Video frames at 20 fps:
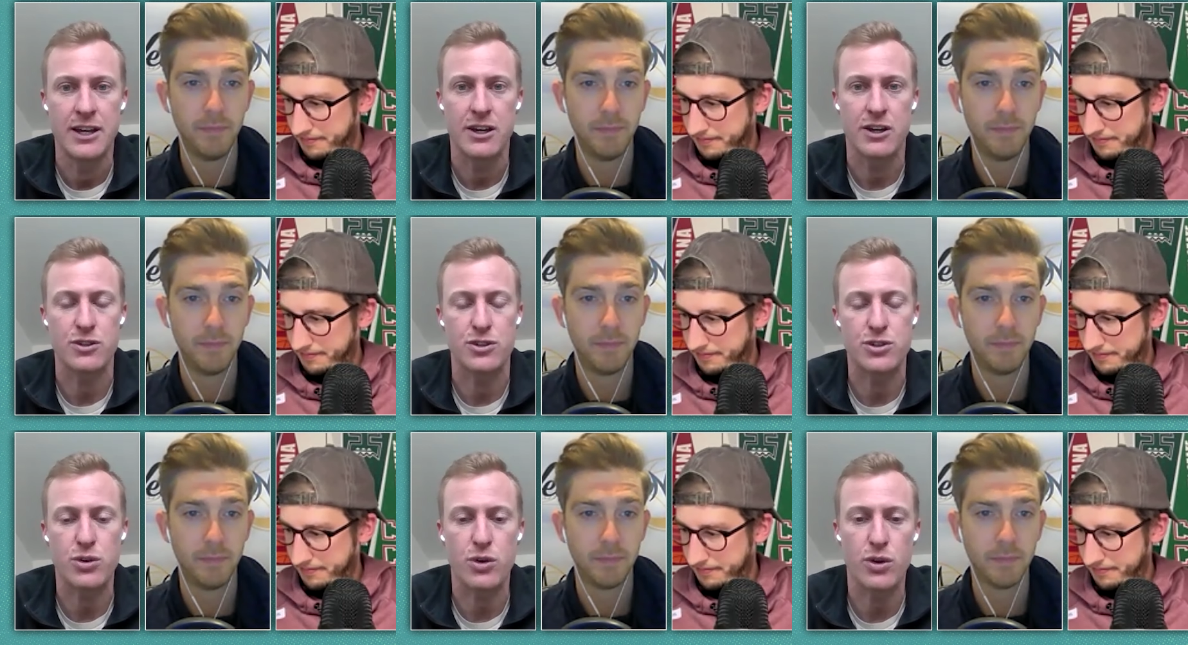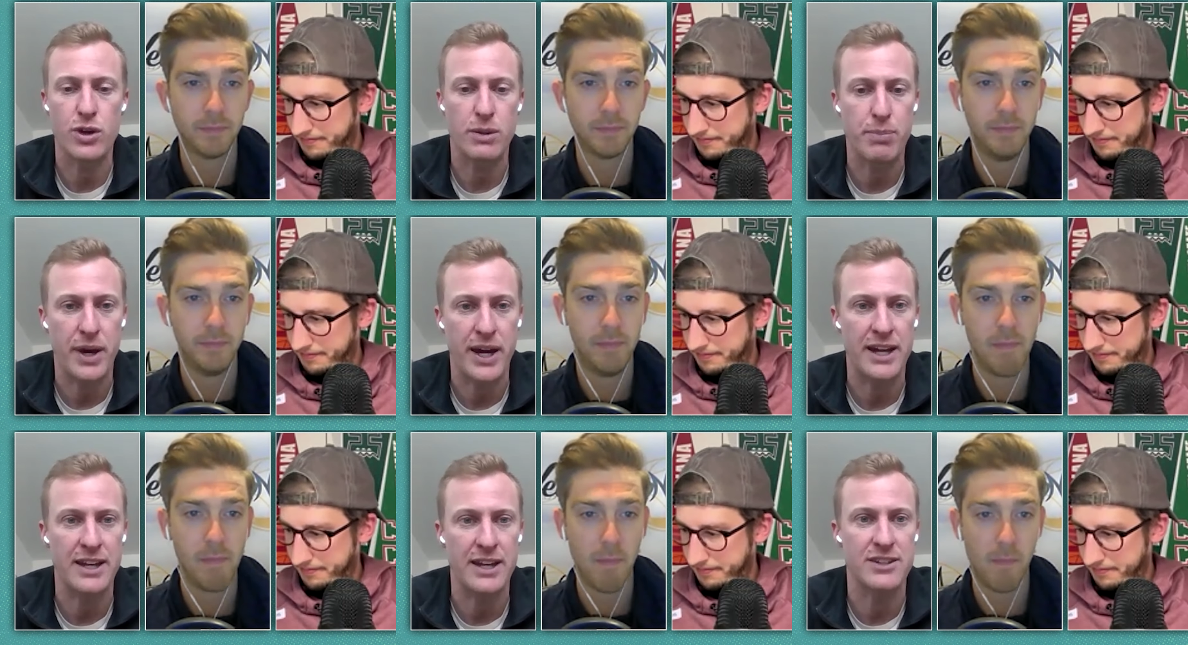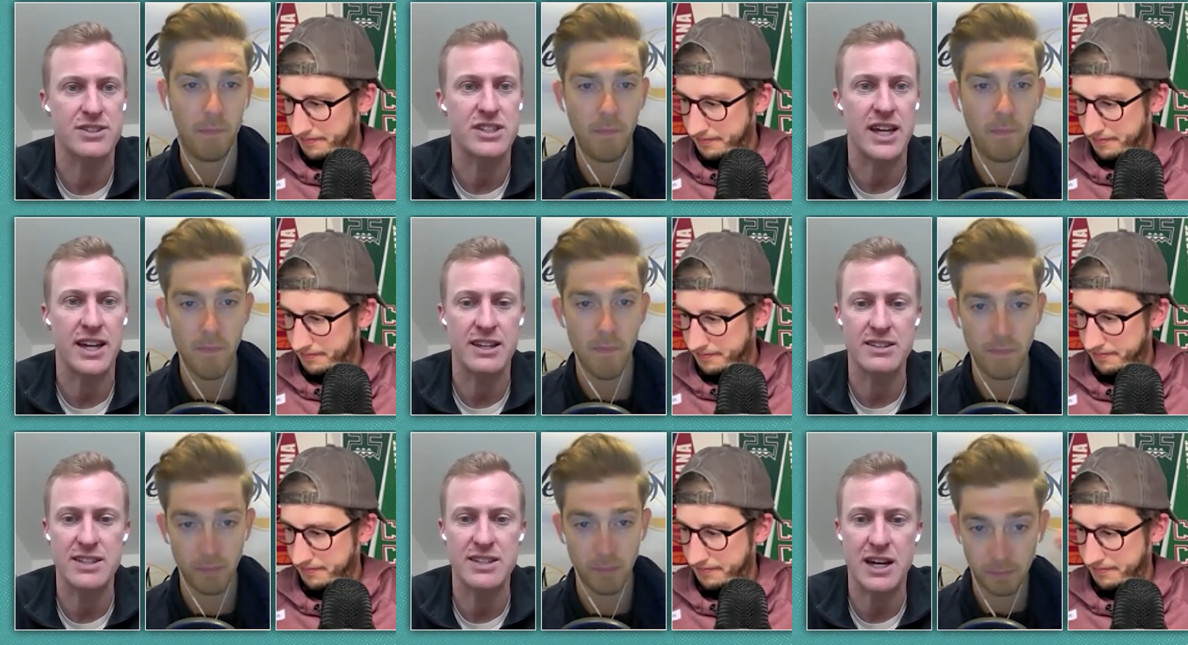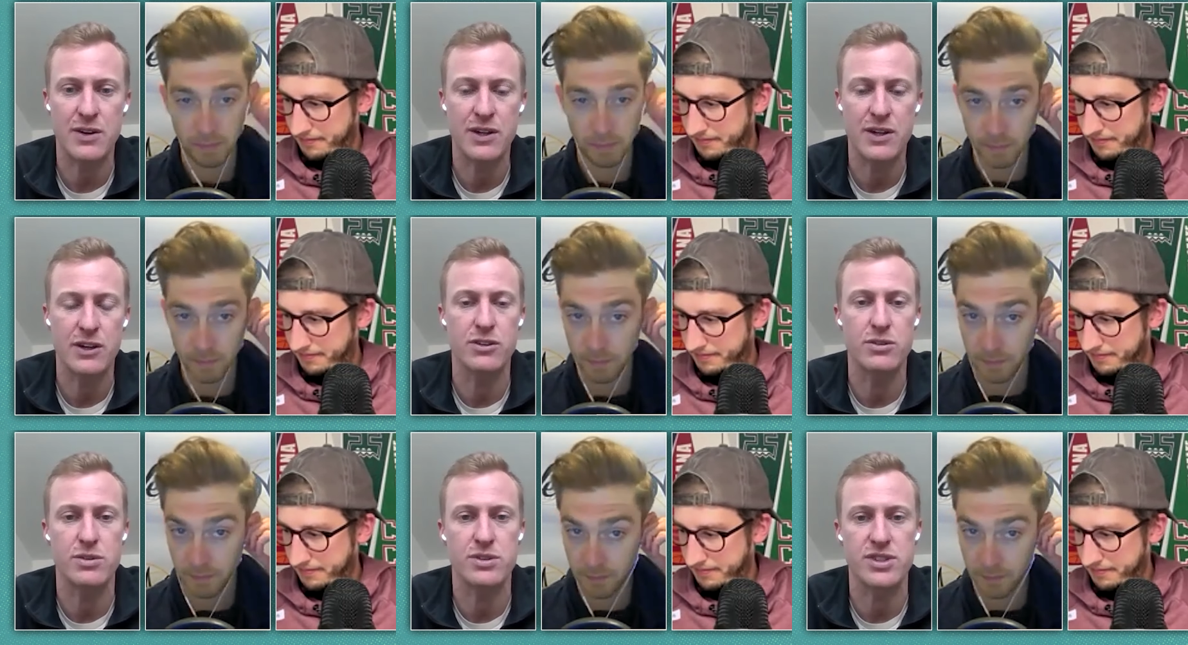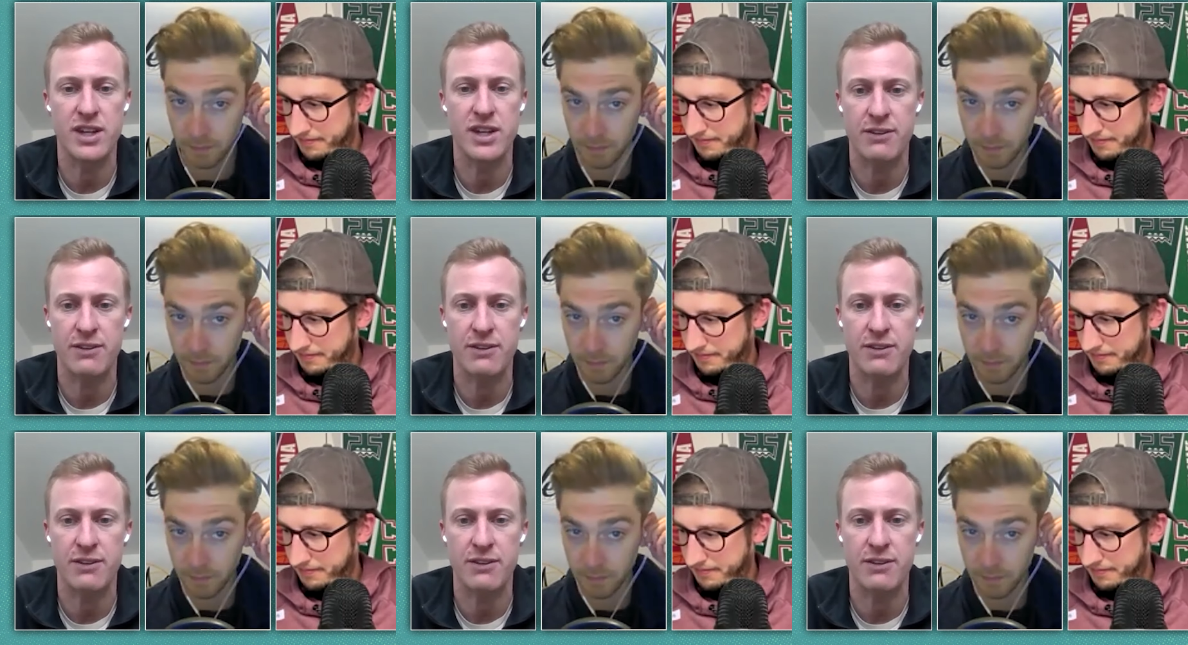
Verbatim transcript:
Speaker 1: controlling pace, getting downhill to his